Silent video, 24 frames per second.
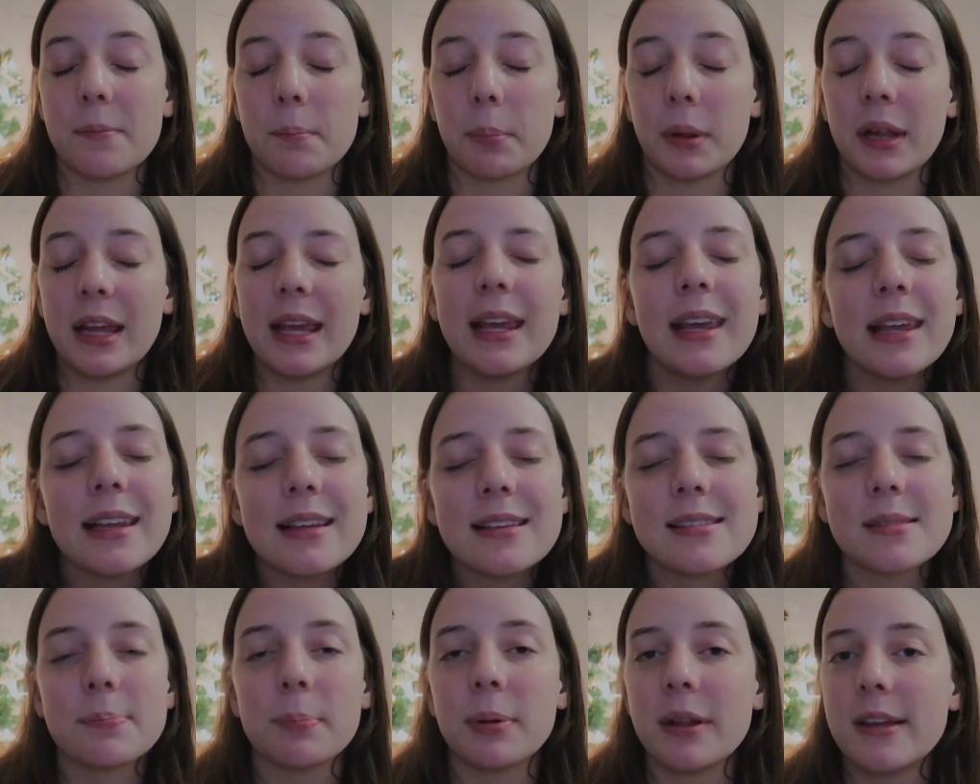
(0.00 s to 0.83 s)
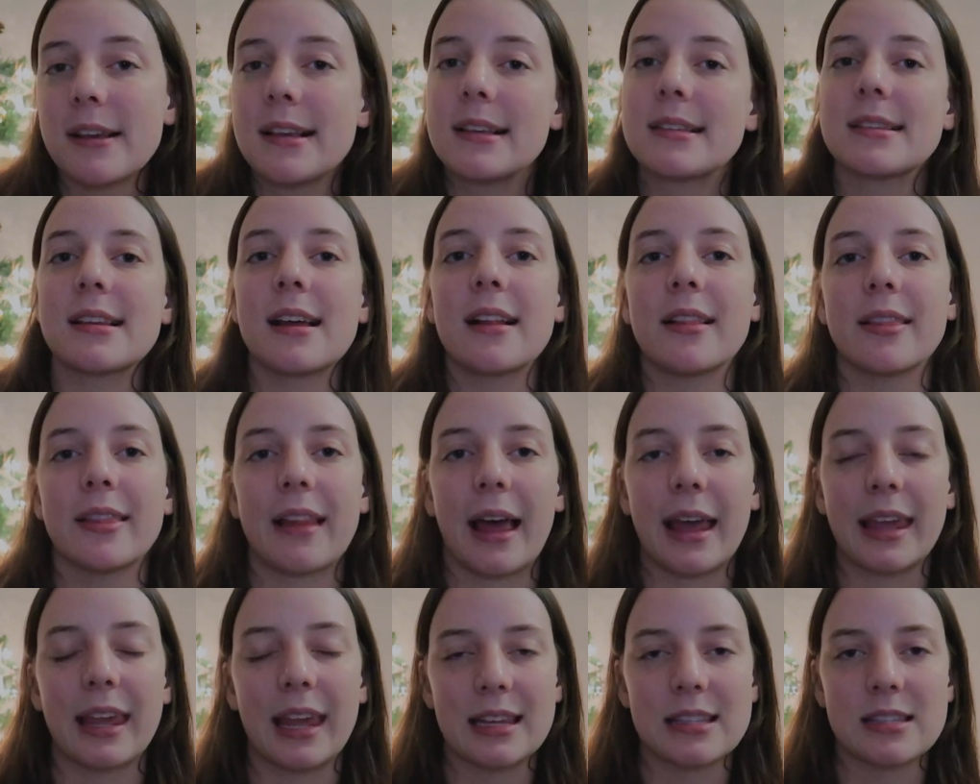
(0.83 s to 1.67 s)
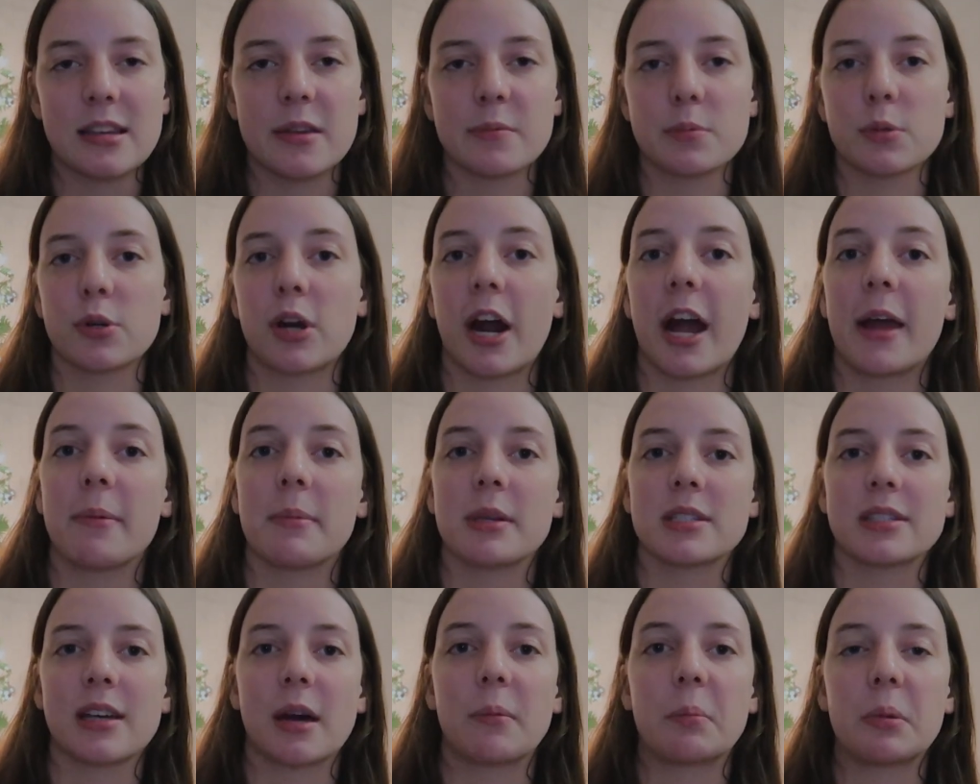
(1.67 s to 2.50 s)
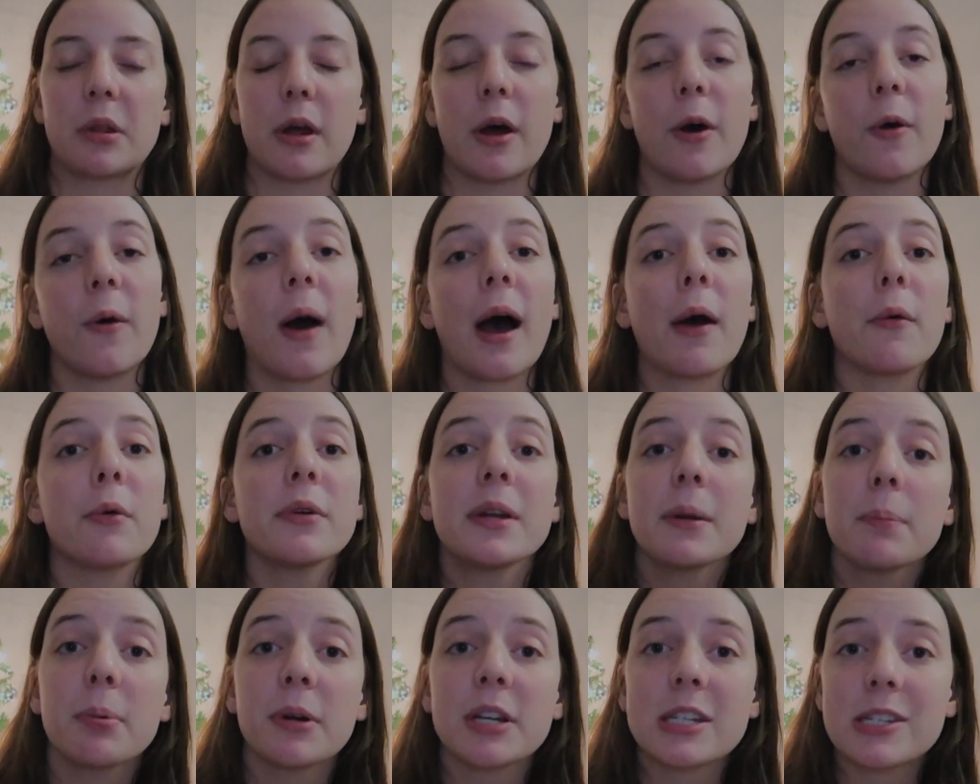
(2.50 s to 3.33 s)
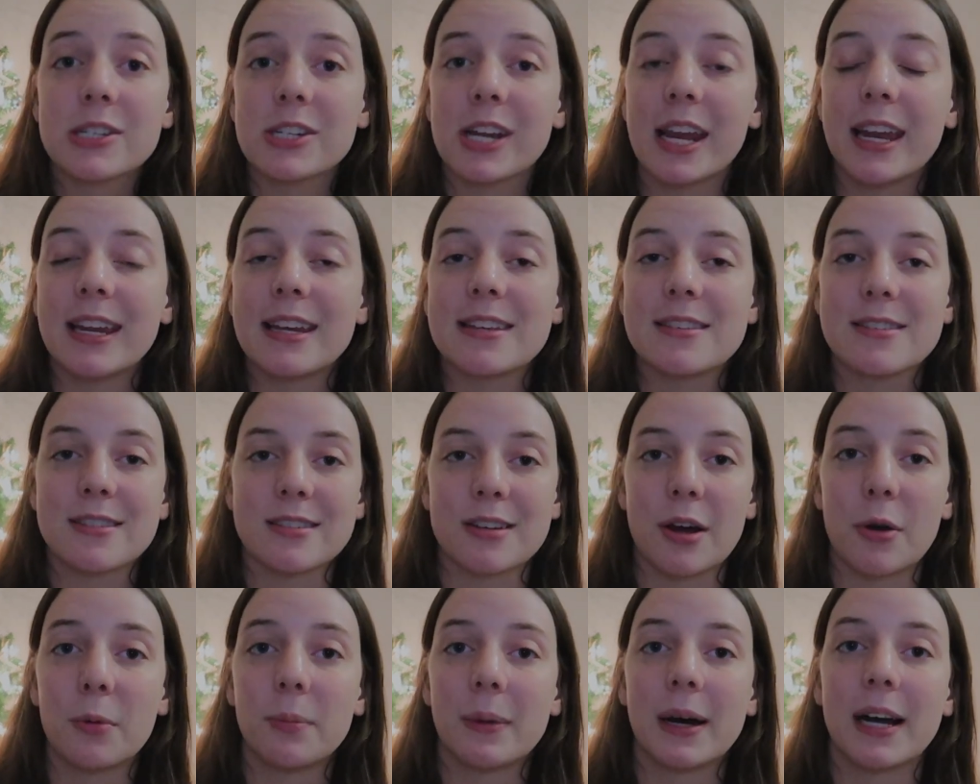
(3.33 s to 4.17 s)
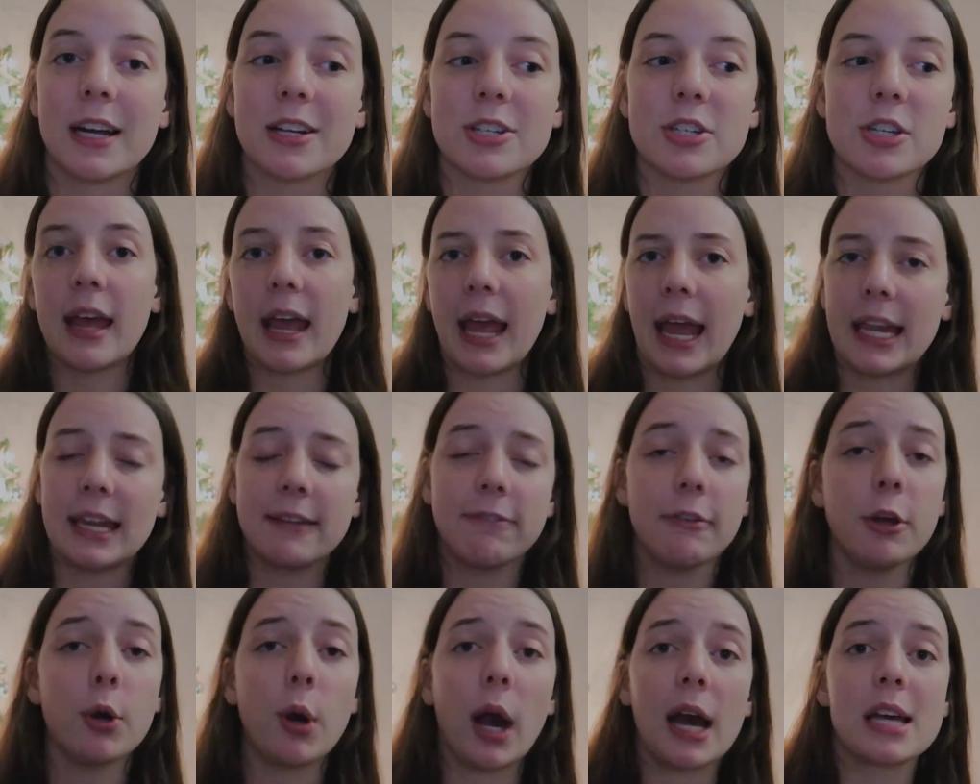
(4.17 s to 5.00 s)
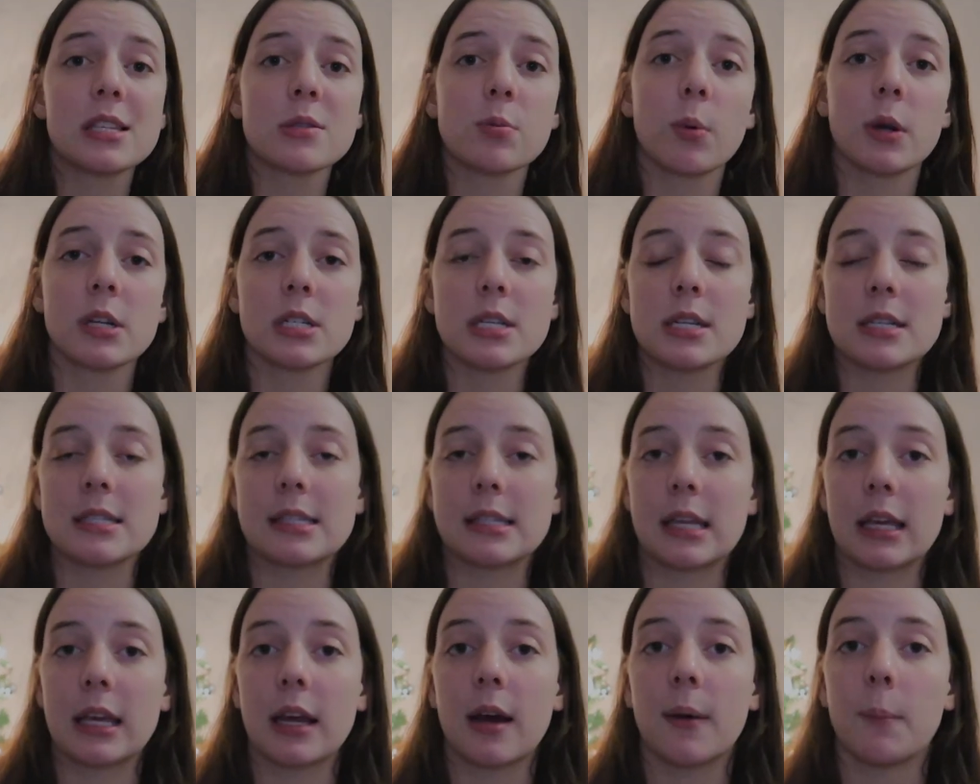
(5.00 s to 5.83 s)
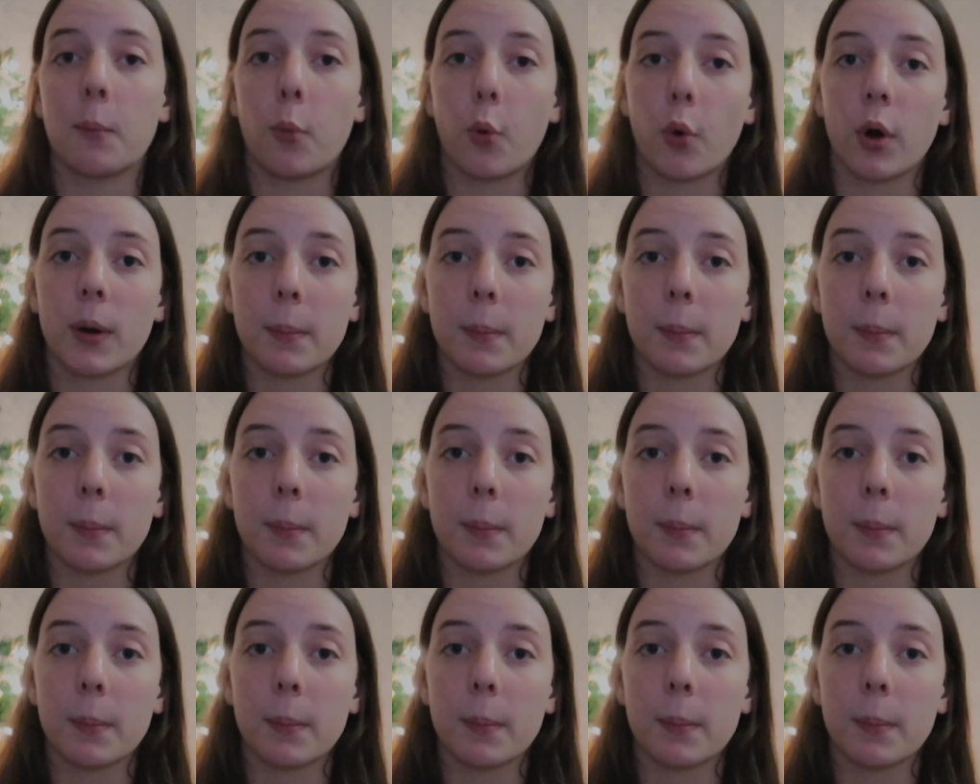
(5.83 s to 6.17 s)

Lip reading: please, please like and subscribe down below. I would appreciate it so much. And if you guys want to see more